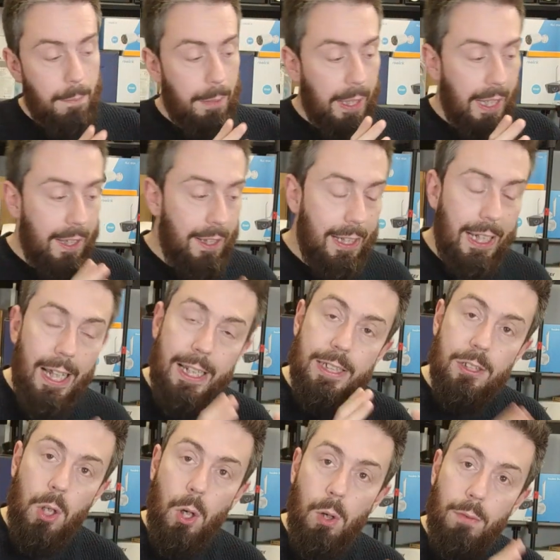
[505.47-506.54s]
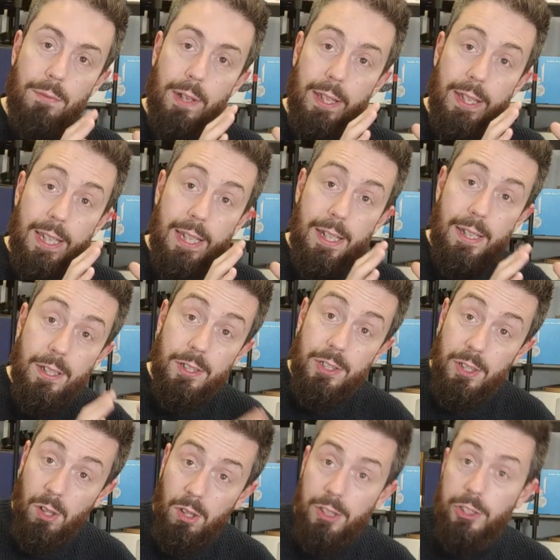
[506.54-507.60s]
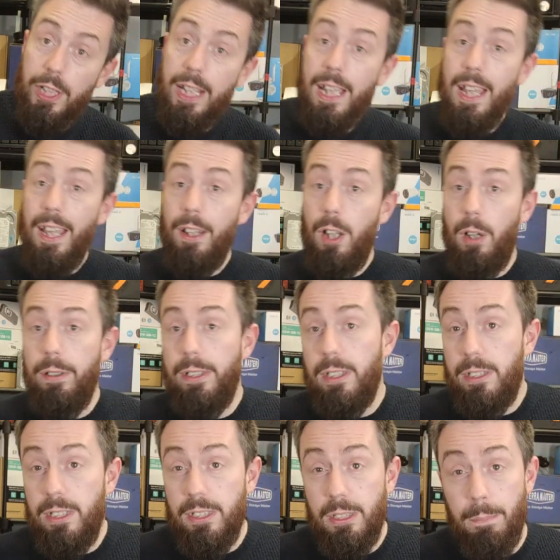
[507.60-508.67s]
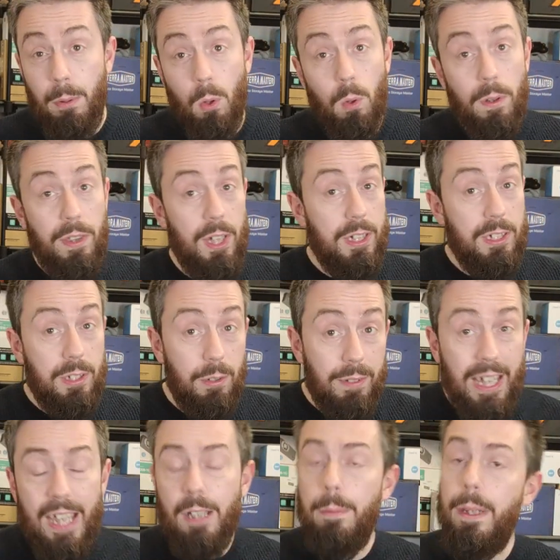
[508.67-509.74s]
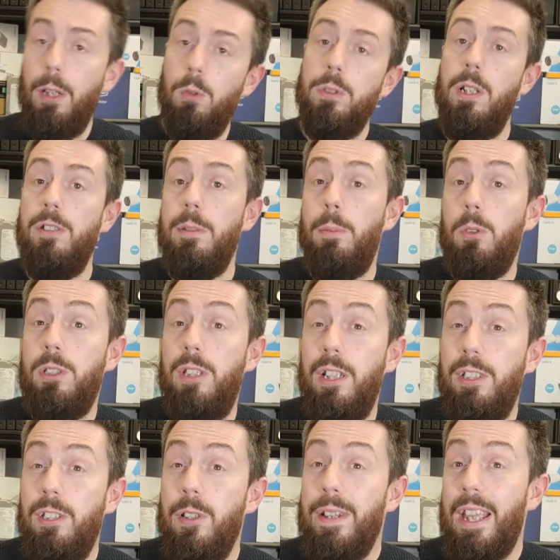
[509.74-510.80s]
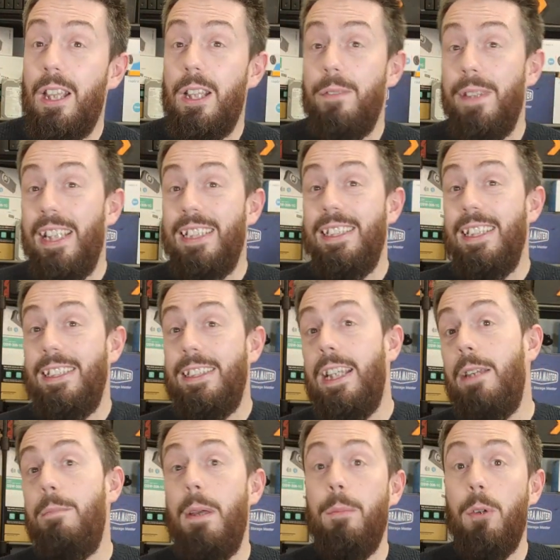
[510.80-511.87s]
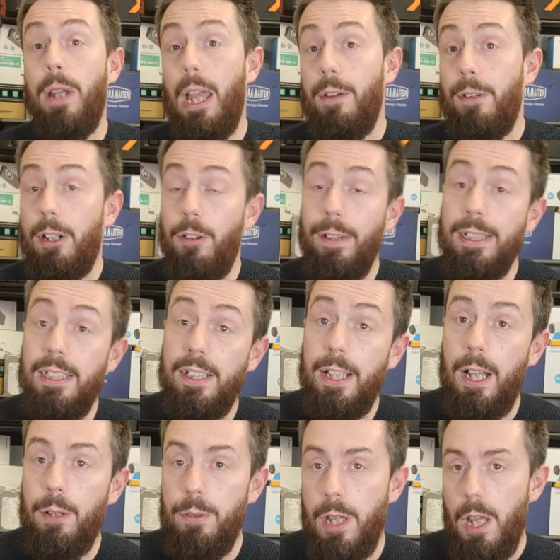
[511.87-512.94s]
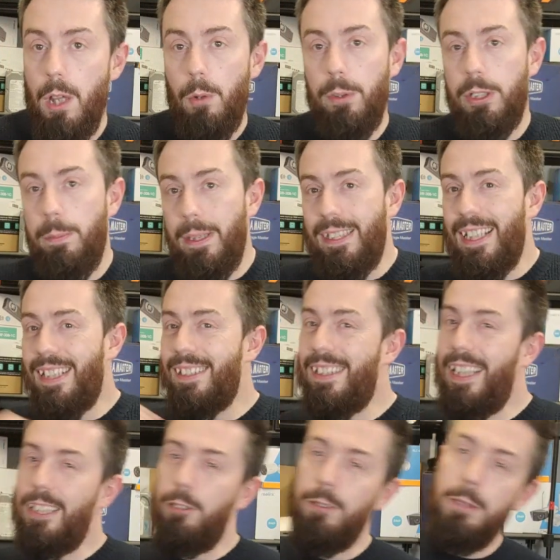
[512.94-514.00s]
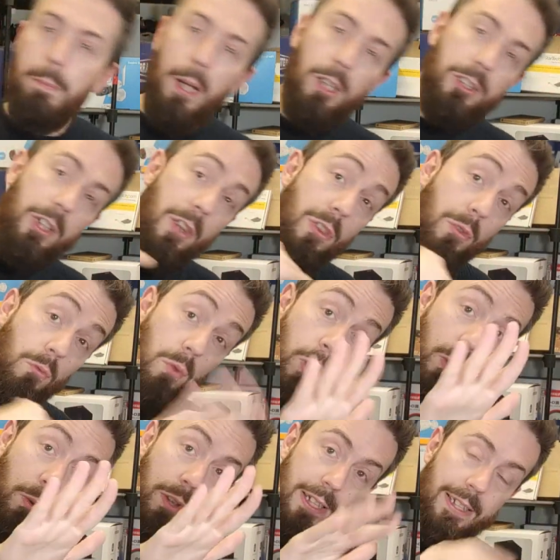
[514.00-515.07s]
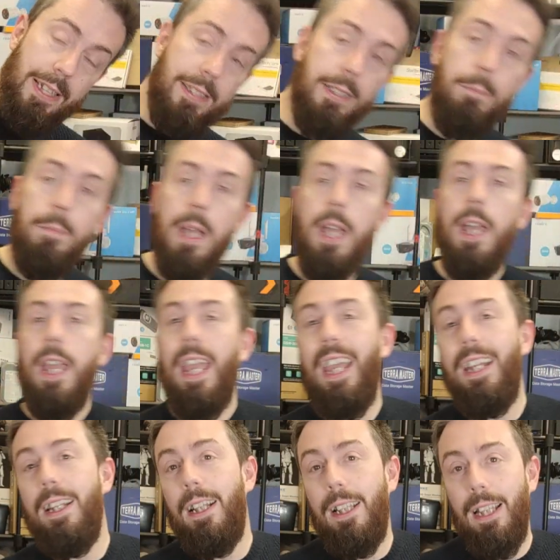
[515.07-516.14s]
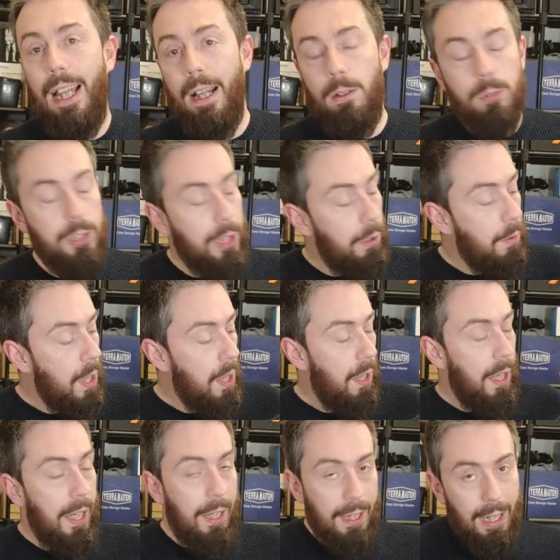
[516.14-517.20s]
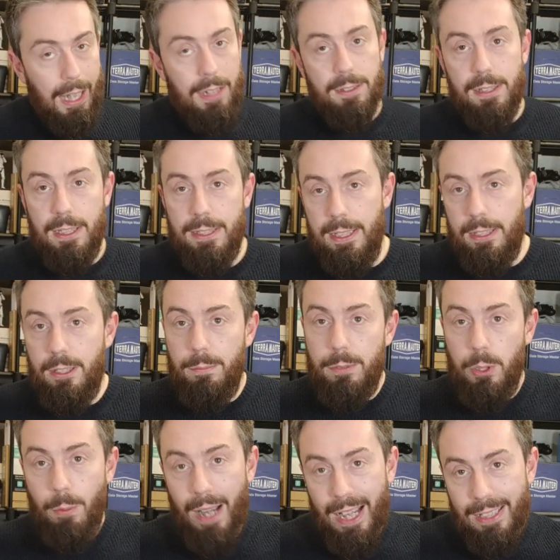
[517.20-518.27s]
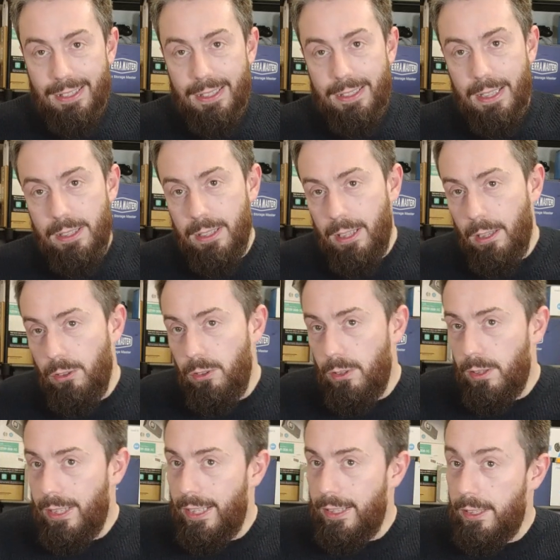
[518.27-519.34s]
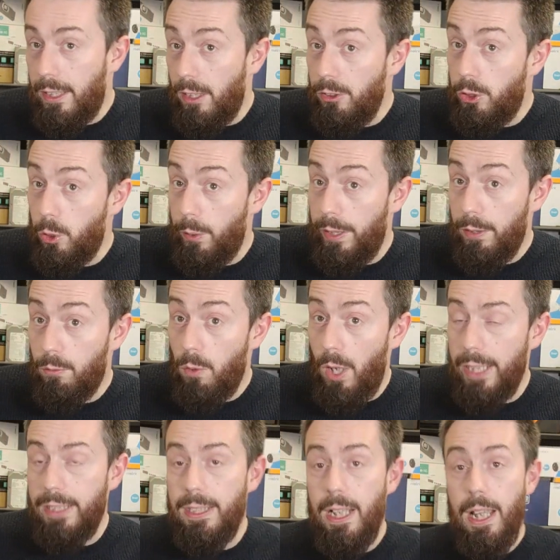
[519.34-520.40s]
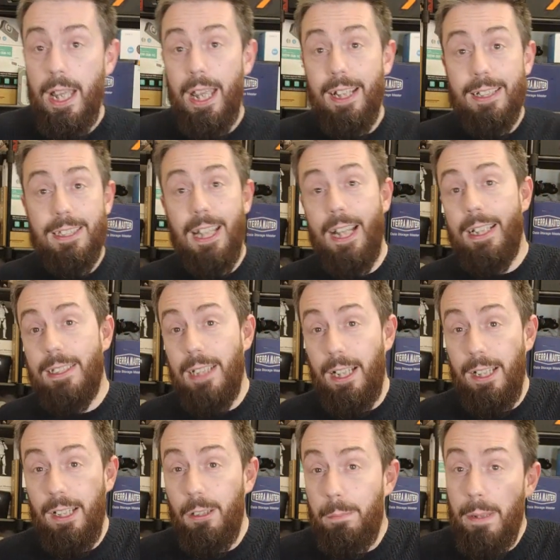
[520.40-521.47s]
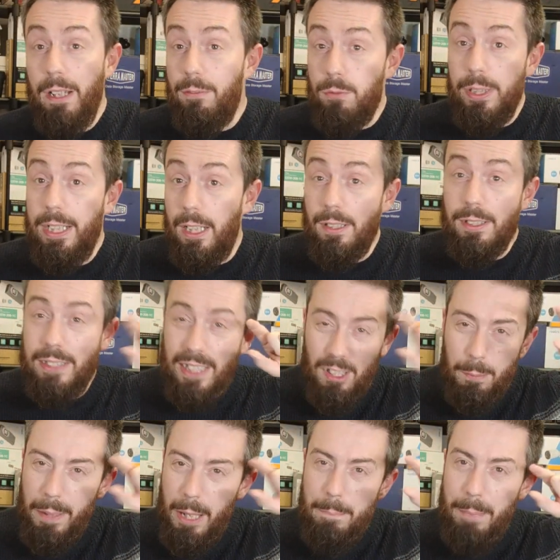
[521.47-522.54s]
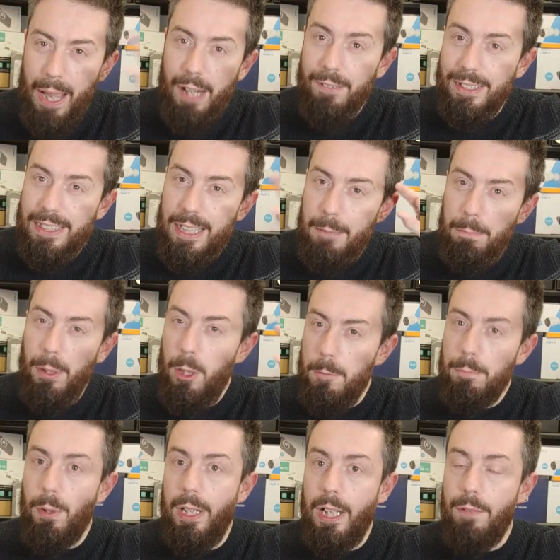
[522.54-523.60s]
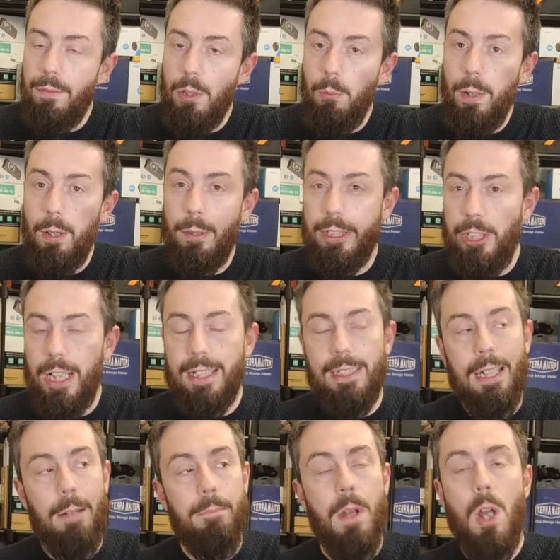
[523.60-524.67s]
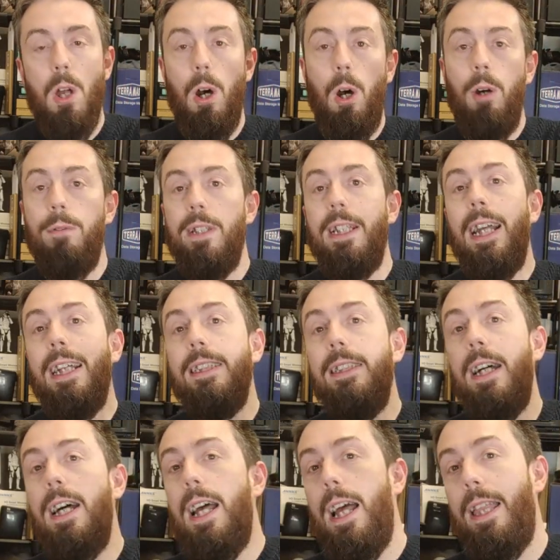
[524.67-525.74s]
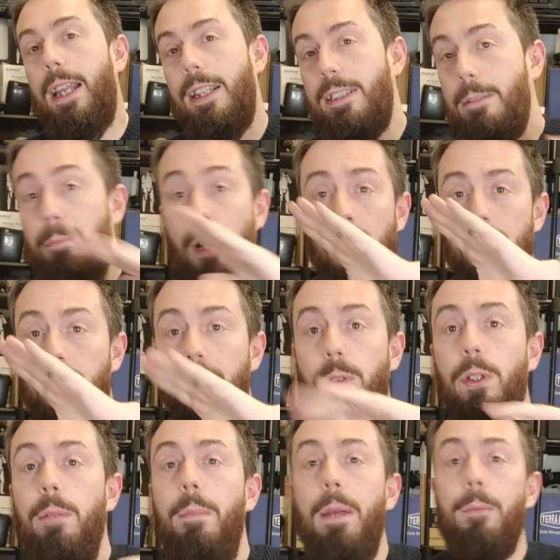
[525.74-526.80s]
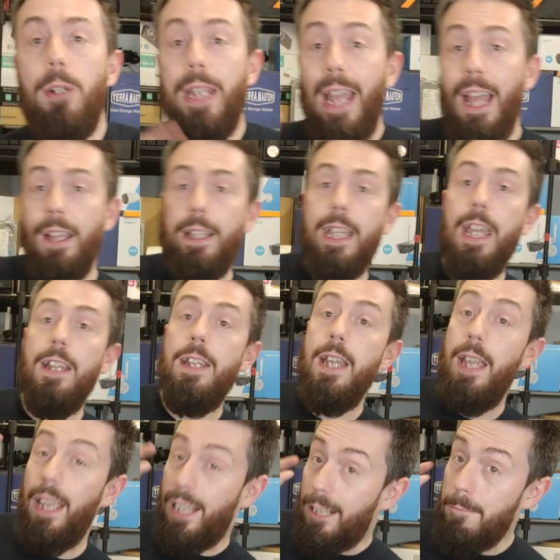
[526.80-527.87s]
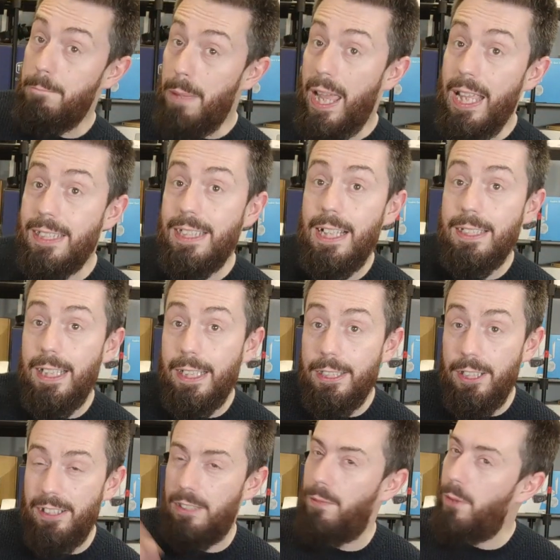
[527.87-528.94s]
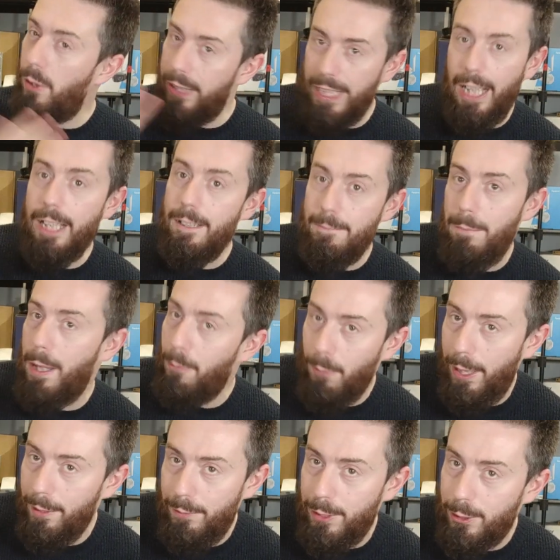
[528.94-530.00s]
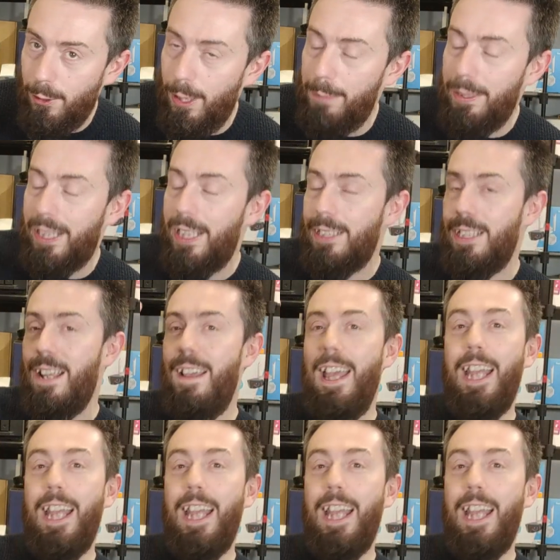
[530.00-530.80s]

But in the case of the Synology, not only does it support thirty-two gig, but it also supports thirty-two gig of E C C memory, error correcting code, which means that as data is passed through the system, it allows you, it allows the system to, as the data, go, data goes during the write, it takes a little bit of redundancy, a little bit of parity, a blueprint, if you will, a checksum of the data, and then as it passes through the memory at the end, it compares that data. It's a very caveman way of describing this.